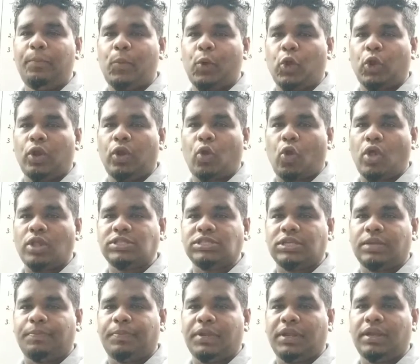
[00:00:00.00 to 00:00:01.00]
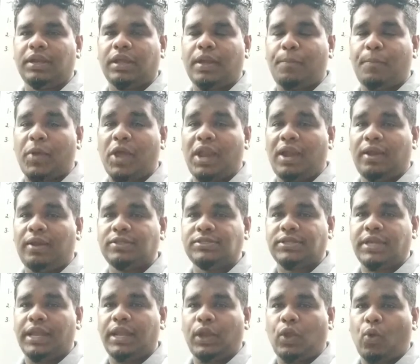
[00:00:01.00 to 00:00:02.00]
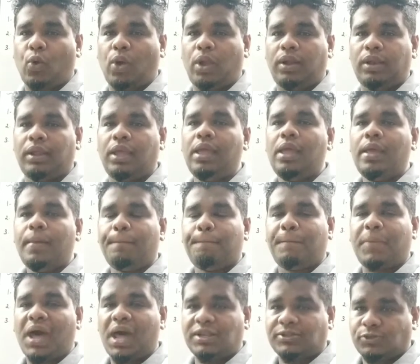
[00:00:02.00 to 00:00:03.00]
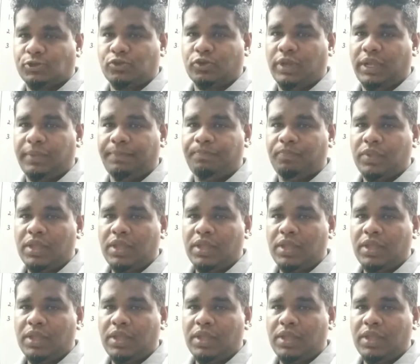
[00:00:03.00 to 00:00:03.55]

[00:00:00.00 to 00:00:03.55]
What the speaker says: important concept in compiler design called parse tree.